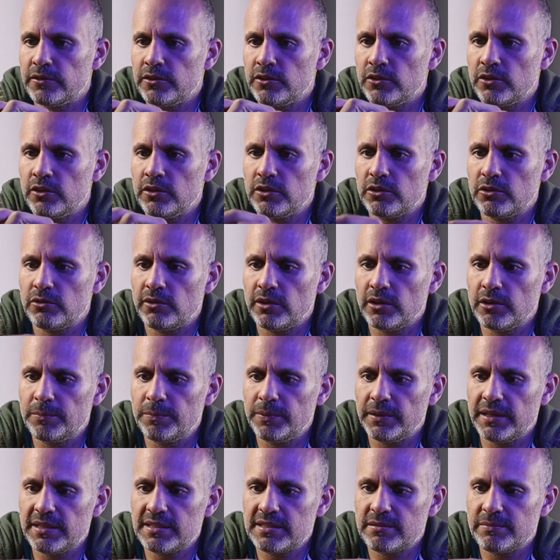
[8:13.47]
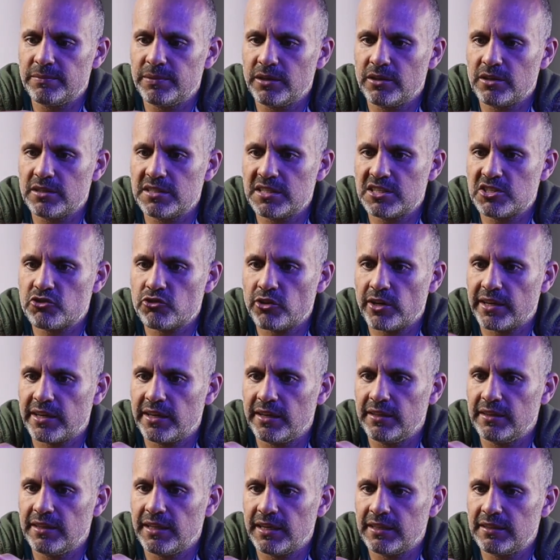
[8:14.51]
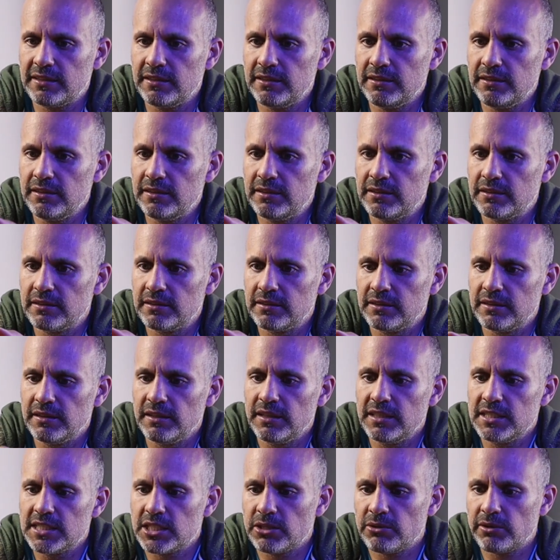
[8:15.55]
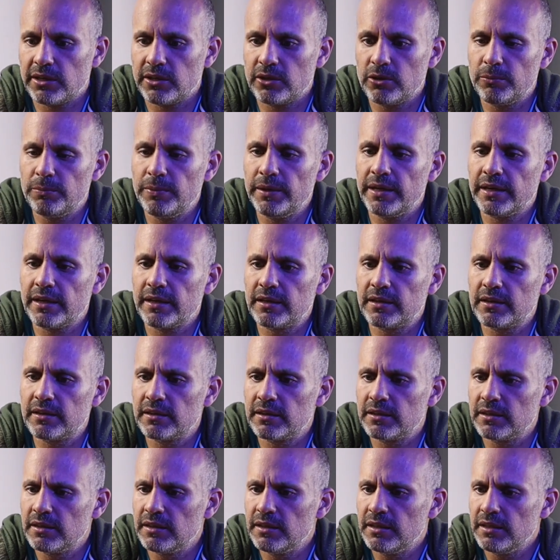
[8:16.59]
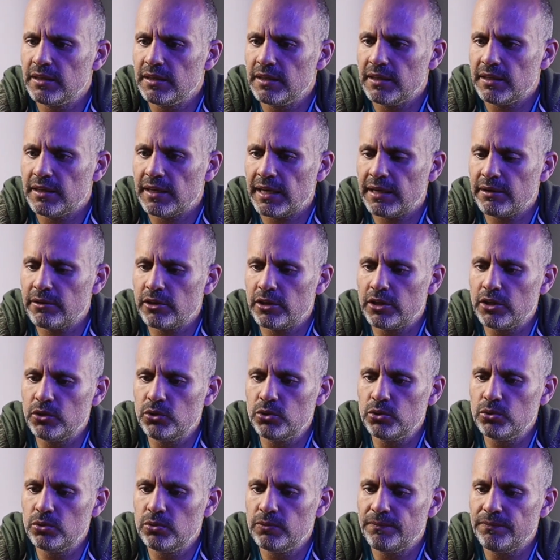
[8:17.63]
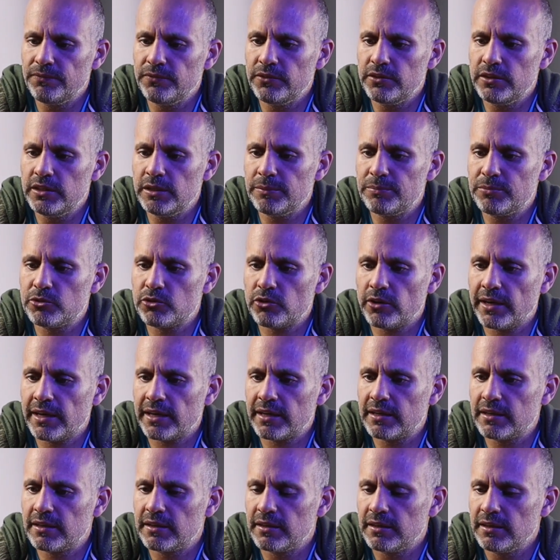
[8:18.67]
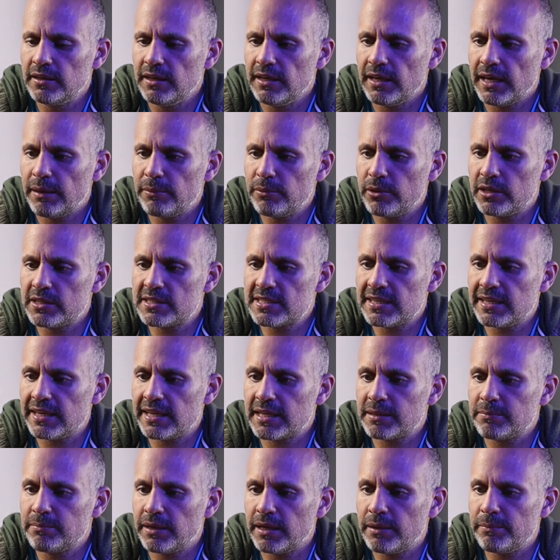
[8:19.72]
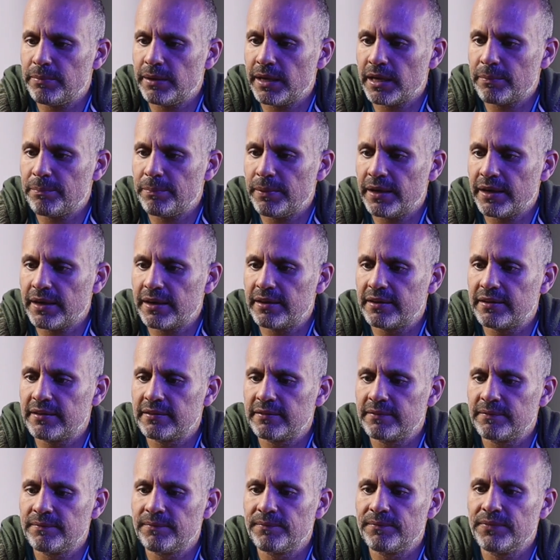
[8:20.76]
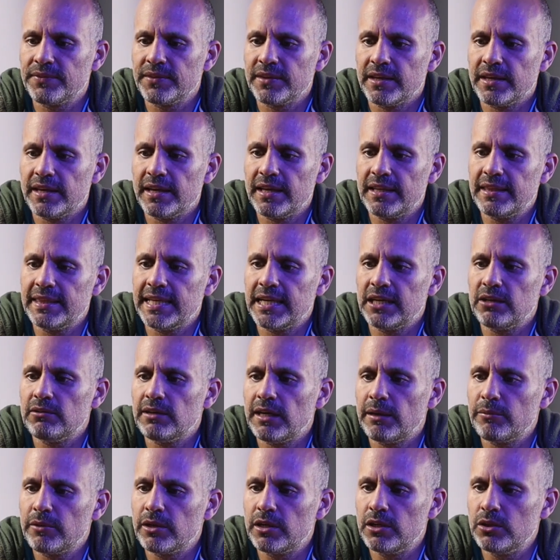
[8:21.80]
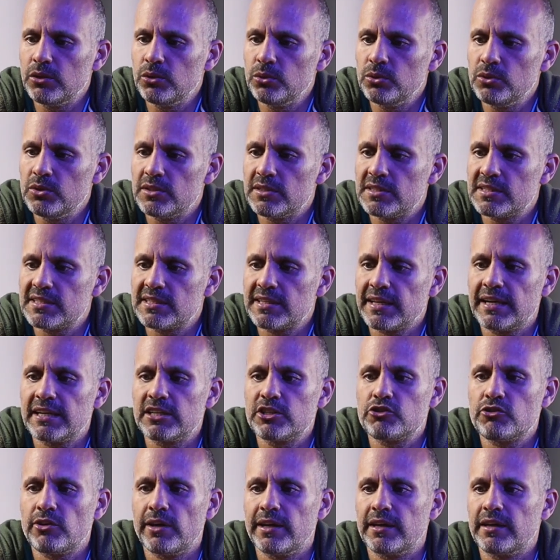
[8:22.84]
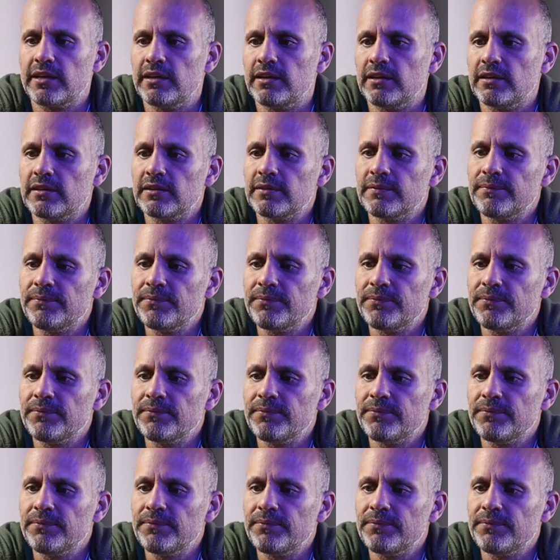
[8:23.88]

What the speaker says: on the wrong place because it's tracking nothing. So I go back. I'm going to do deep track. I'm going to select my backpack, and now I'm going to do start tracking.